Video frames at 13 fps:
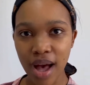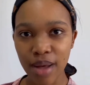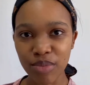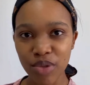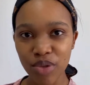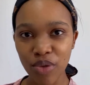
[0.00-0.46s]

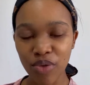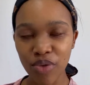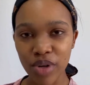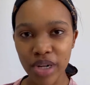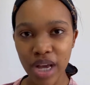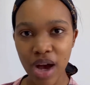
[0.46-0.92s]
So
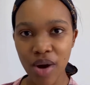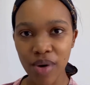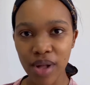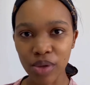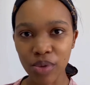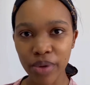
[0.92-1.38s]
for now,
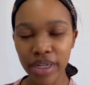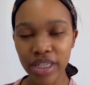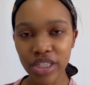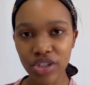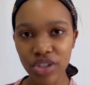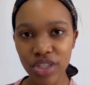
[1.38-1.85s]
I'll
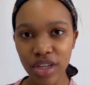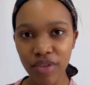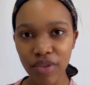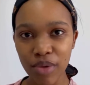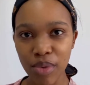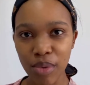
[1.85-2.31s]
quickly just
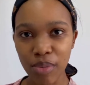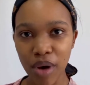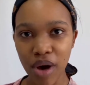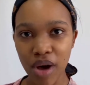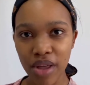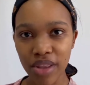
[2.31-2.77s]
give him a
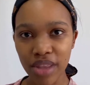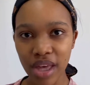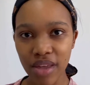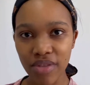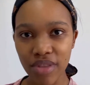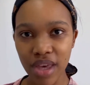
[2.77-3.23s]
bath
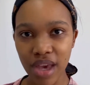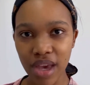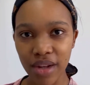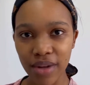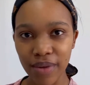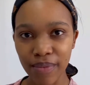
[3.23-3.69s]
and
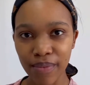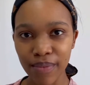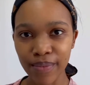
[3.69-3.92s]
then